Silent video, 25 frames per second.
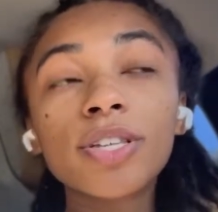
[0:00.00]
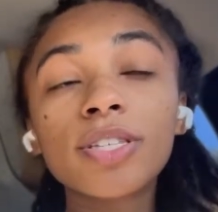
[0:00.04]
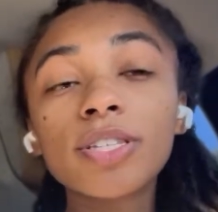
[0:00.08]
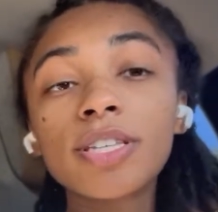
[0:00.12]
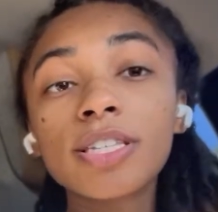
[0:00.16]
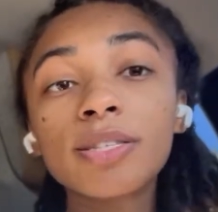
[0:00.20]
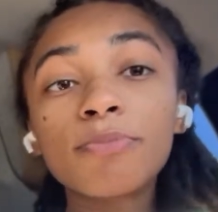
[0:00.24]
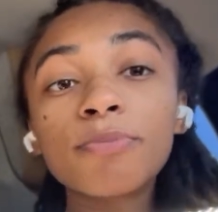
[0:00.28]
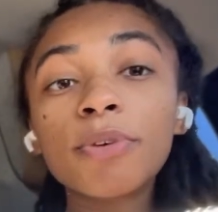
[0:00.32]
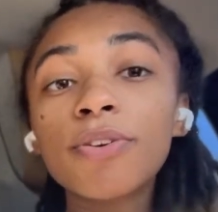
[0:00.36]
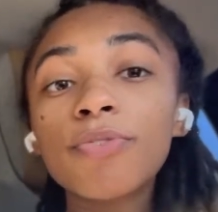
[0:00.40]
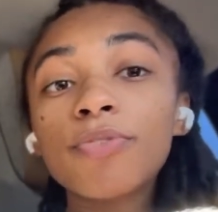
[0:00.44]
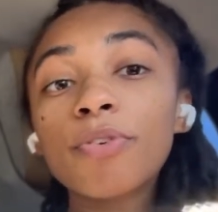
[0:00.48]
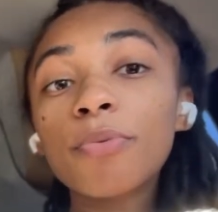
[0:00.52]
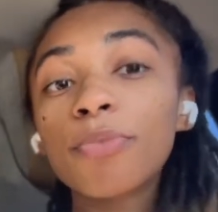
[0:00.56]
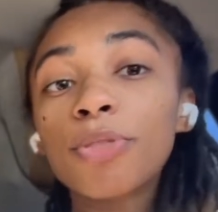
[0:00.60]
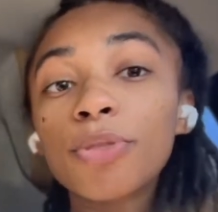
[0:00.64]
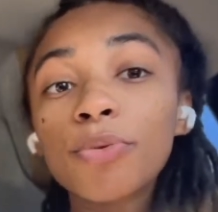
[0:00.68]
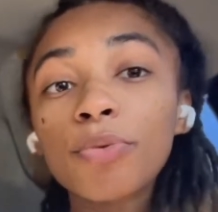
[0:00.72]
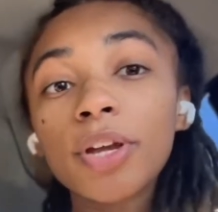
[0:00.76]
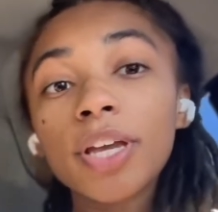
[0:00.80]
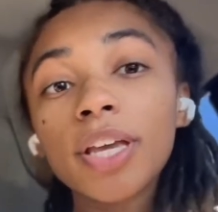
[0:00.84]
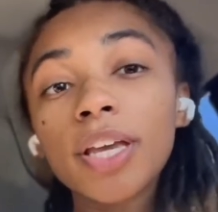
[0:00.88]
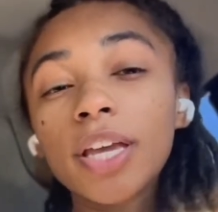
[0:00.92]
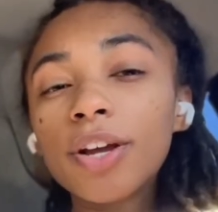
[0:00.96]
This is me from
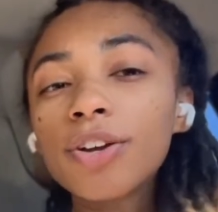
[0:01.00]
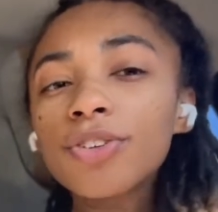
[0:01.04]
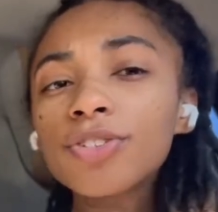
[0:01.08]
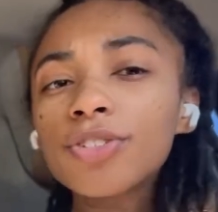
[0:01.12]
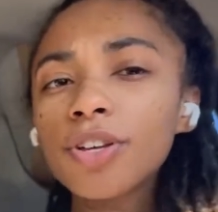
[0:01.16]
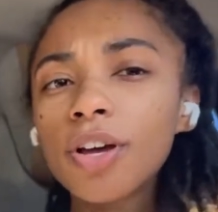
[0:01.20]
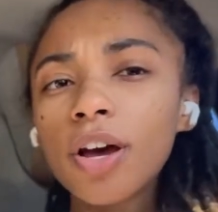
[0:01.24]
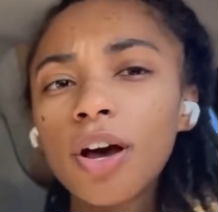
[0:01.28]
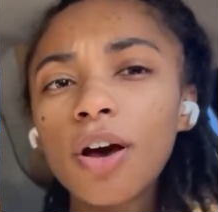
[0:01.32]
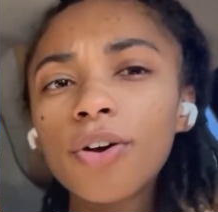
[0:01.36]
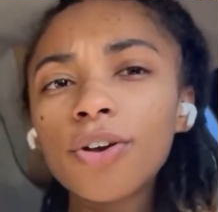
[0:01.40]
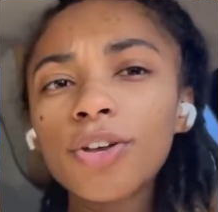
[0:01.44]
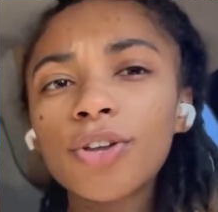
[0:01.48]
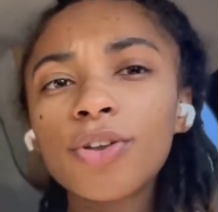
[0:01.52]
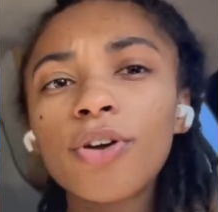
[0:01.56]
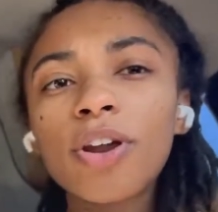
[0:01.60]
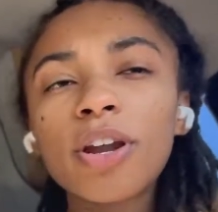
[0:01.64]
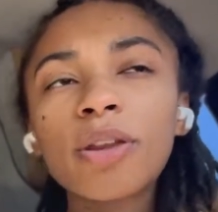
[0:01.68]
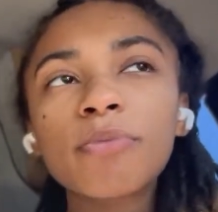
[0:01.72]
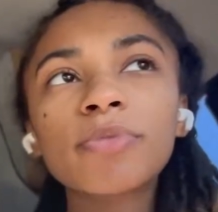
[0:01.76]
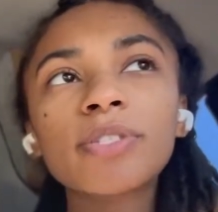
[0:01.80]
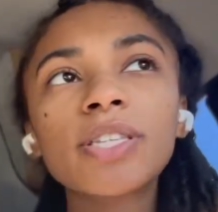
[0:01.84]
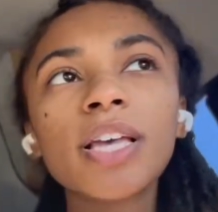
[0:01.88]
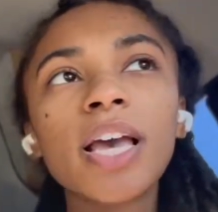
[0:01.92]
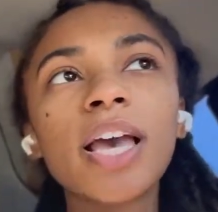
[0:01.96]
3 years ago. You know
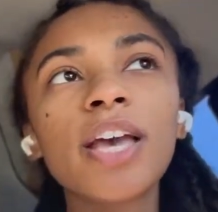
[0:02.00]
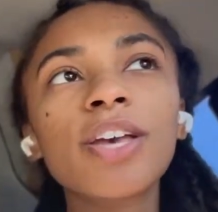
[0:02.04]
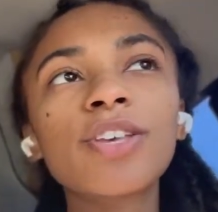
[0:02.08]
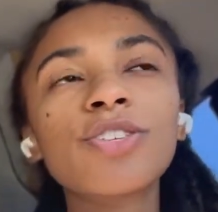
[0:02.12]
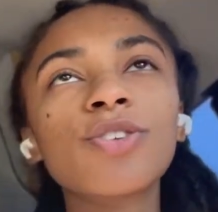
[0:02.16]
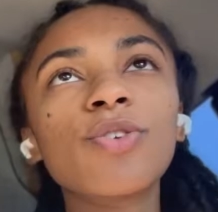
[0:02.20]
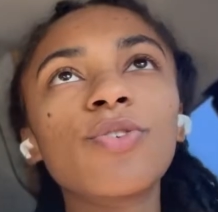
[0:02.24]
what I'm saying?